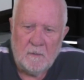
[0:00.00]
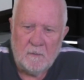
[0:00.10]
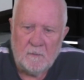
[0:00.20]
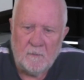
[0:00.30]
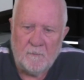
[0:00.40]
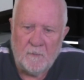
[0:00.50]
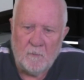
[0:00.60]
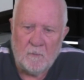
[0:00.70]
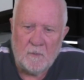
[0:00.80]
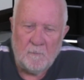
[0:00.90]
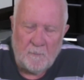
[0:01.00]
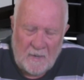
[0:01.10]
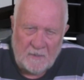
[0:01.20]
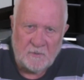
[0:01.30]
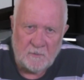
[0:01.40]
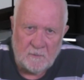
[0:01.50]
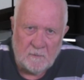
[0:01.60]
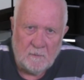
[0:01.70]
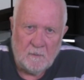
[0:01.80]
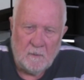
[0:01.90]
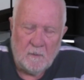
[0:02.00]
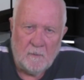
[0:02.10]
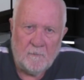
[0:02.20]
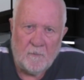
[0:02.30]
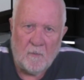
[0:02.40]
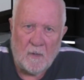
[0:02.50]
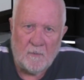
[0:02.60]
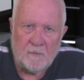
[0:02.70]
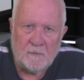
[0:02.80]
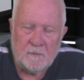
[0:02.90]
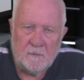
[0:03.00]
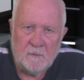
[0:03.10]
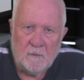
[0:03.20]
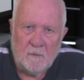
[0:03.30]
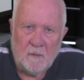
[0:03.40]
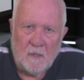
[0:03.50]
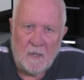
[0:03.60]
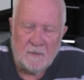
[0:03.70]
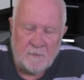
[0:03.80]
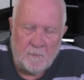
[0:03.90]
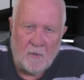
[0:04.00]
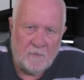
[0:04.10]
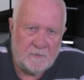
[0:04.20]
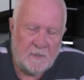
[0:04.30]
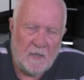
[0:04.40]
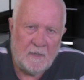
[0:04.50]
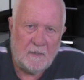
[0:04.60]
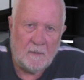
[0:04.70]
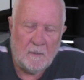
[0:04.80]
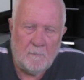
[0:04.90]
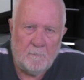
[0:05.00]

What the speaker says: to feel compassion for others as opposed to hating them.